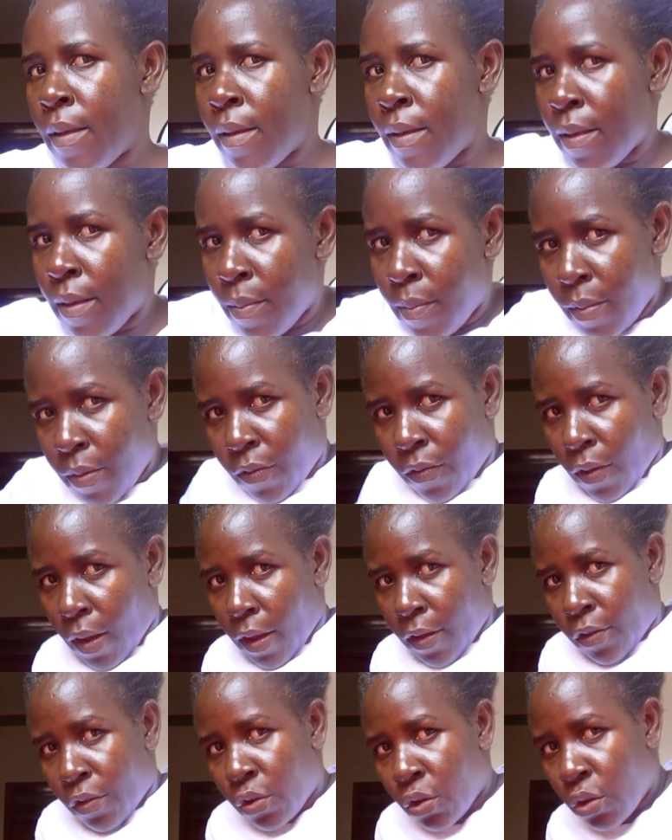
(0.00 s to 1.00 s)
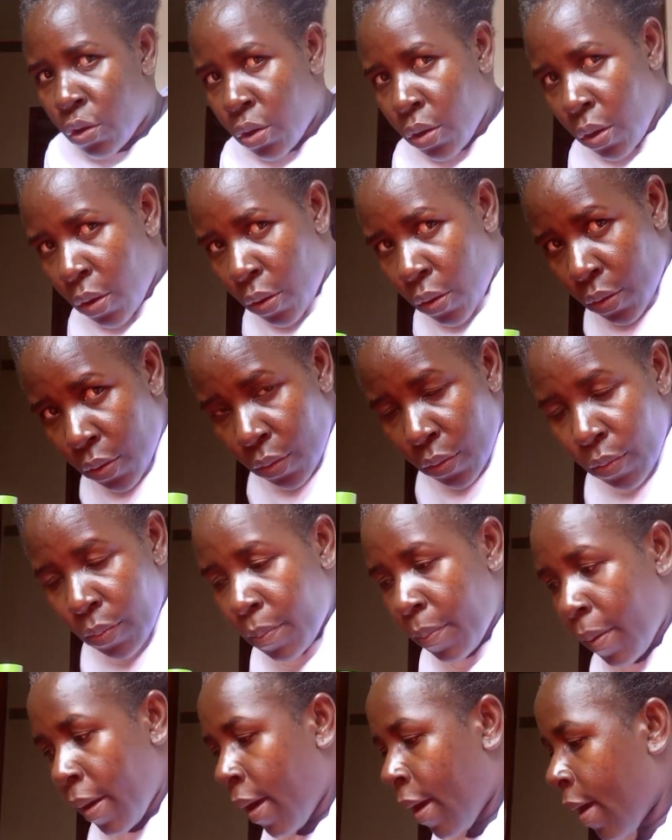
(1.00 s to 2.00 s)
Let me try to show you
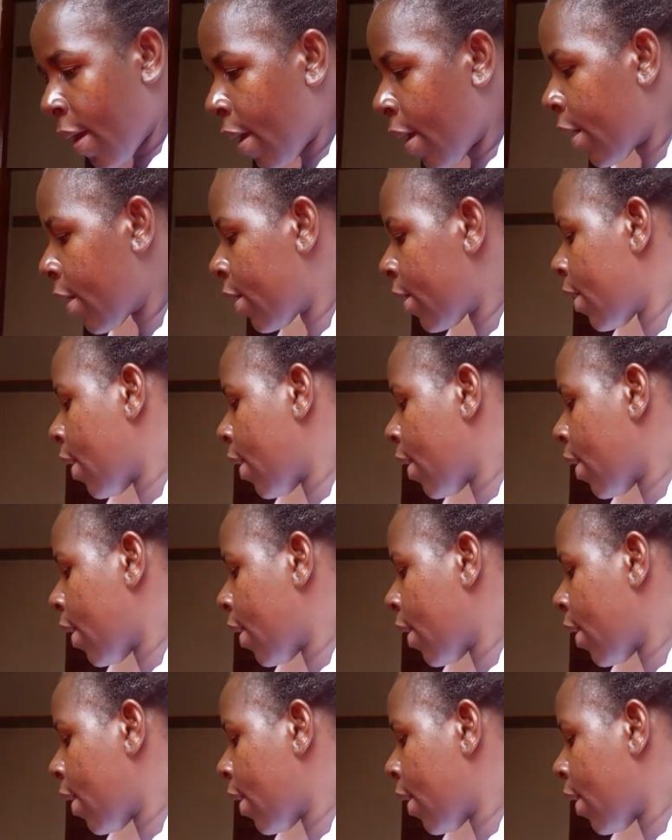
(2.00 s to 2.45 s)
behind